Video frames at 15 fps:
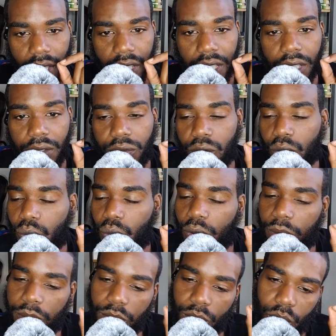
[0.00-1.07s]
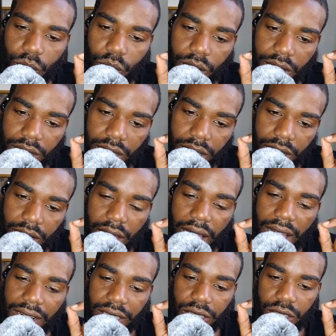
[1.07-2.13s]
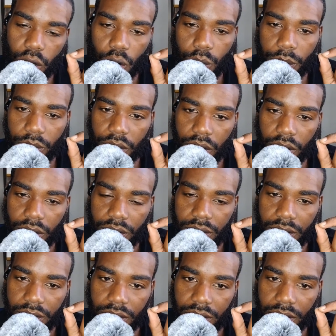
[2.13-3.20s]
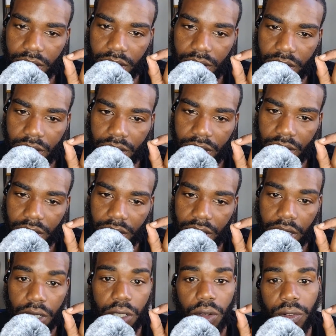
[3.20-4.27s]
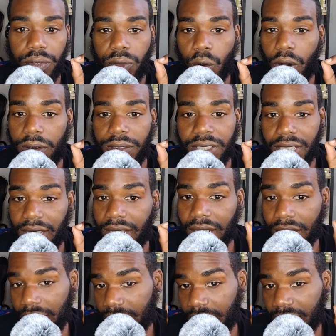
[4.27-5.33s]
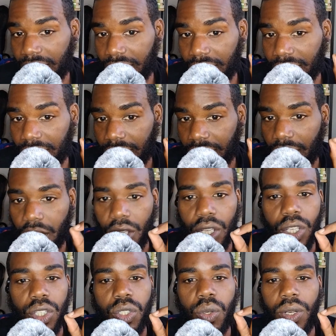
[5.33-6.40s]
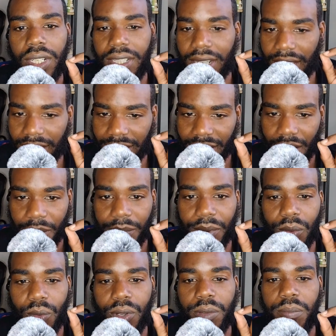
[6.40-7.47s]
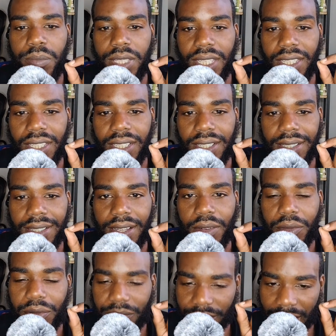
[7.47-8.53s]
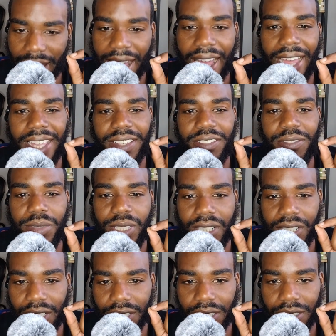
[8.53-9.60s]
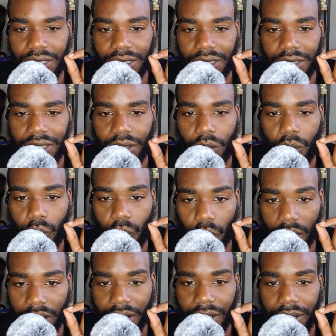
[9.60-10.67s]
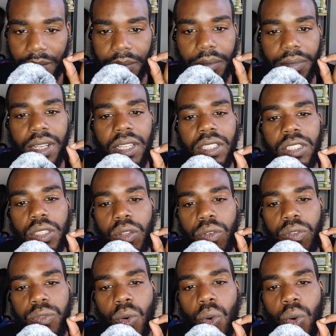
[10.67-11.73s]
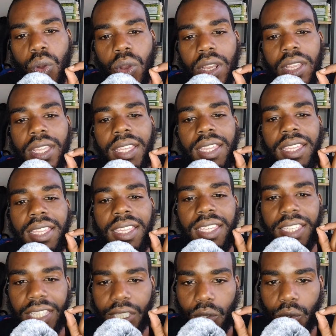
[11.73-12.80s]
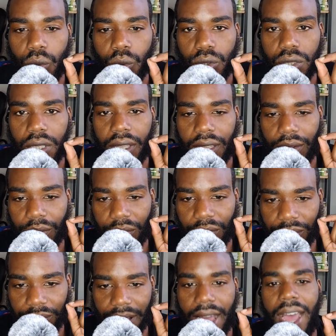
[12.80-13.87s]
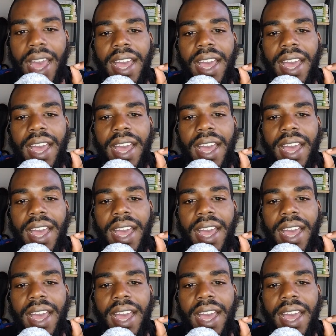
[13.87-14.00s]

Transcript: If you were born October the 14th, your day number would be 5, because 1 plus 4 equals 5.